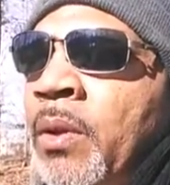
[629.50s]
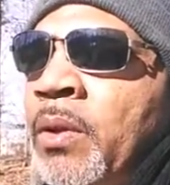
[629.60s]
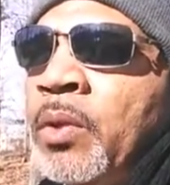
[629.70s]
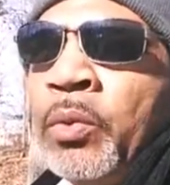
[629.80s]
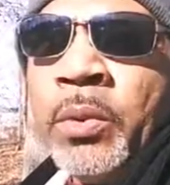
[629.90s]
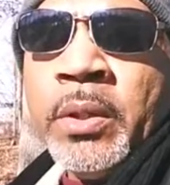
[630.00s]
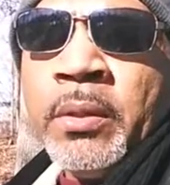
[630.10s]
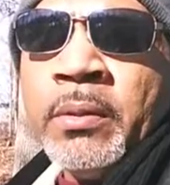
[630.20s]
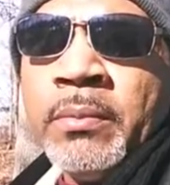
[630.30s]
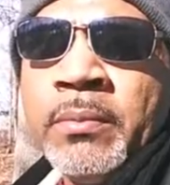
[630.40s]
you
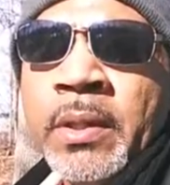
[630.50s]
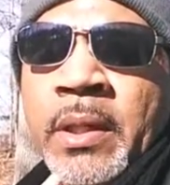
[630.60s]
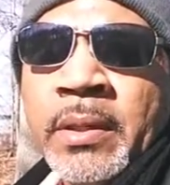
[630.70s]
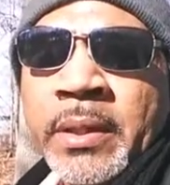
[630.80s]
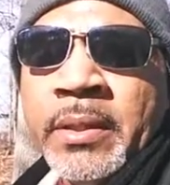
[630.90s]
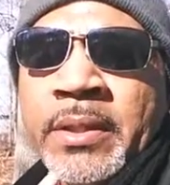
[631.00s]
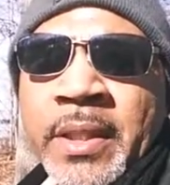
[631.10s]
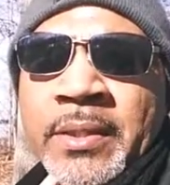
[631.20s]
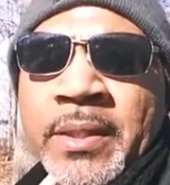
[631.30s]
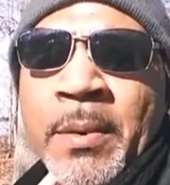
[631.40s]
will get a
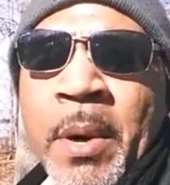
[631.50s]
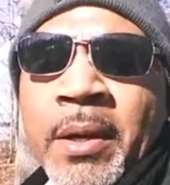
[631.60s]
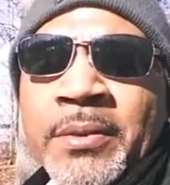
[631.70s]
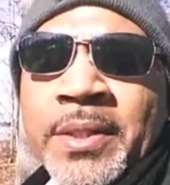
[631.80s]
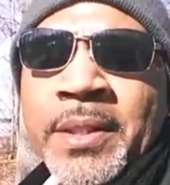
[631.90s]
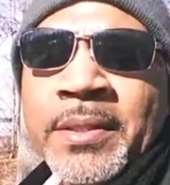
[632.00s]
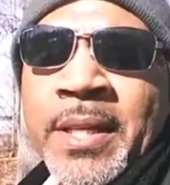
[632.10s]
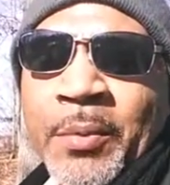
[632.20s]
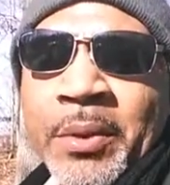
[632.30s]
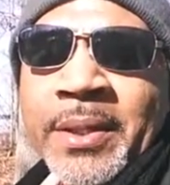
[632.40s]
chance to come out and see us
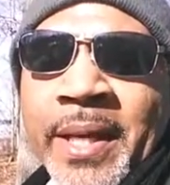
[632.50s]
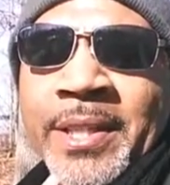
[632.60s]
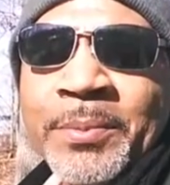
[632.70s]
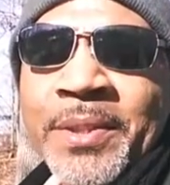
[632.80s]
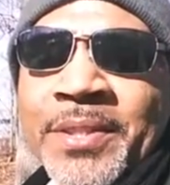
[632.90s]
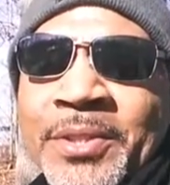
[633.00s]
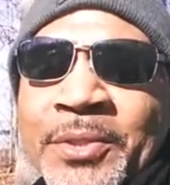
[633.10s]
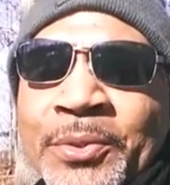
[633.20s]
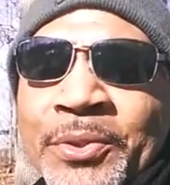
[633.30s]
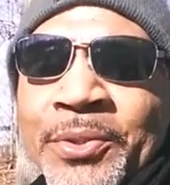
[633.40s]
at one of the
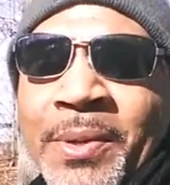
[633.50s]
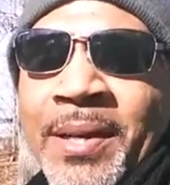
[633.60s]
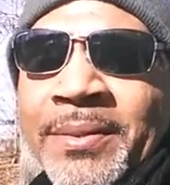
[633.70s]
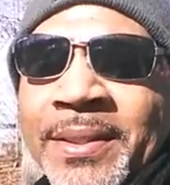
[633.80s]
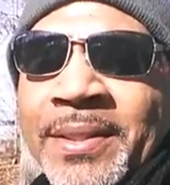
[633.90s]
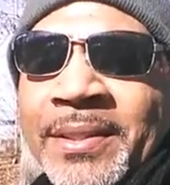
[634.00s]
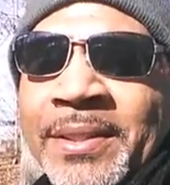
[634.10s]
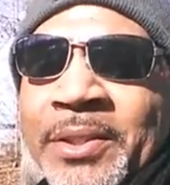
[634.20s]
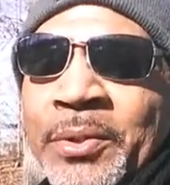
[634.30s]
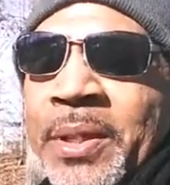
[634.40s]
HBCUs throughout
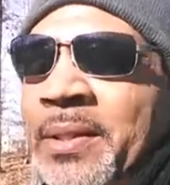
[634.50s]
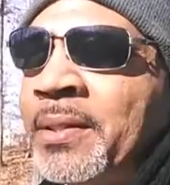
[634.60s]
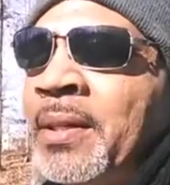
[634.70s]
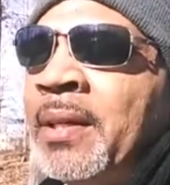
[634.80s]
the U.S.